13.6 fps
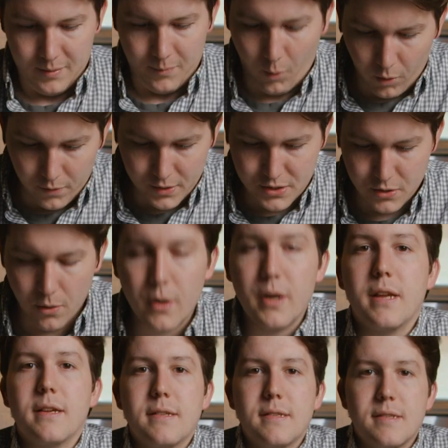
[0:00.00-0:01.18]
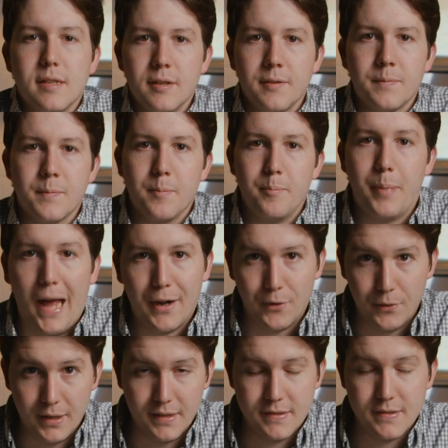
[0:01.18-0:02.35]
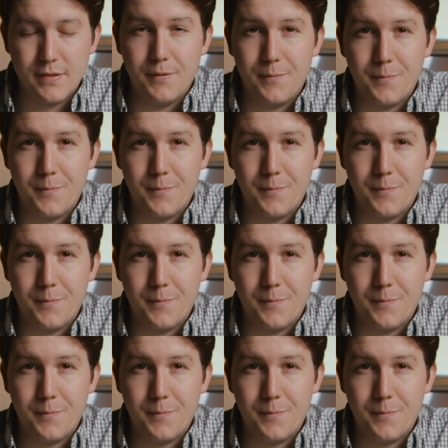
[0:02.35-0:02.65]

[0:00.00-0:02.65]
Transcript: Moral of the story is batteries.